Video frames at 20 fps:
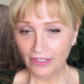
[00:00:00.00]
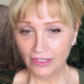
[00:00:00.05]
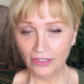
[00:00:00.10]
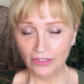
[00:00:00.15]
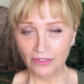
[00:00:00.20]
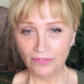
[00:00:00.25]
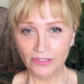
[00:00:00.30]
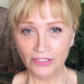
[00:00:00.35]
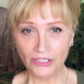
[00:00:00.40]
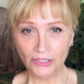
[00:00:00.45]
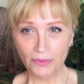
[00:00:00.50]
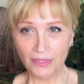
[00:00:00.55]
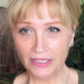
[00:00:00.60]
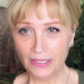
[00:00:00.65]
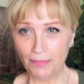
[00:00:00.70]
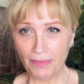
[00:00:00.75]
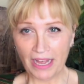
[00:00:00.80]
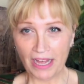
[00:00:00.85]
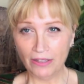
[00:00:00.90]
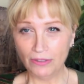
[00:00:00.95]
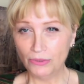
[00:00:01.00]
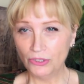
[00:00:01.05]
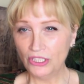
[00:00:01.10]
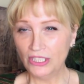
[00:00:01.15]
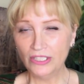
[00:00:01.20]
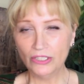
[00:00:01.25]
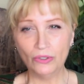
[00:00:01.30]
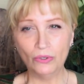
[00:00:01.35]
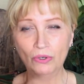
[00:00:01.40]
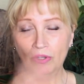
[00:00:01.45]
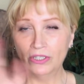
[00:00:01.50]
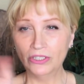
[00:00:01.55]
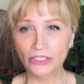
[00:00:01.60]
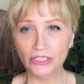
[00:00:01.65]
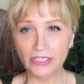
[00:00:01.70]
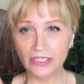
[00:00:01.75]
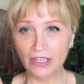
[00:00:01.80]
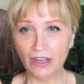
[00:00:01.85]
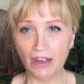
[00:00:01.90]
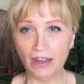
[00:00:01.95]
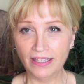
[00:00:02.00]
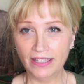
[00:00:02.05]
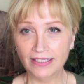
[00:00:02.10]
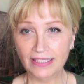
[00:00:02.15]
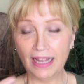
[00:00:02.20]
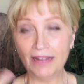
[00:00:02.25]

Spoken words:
girlfriend, she went to the bathroom, she's just gorgeous goddess.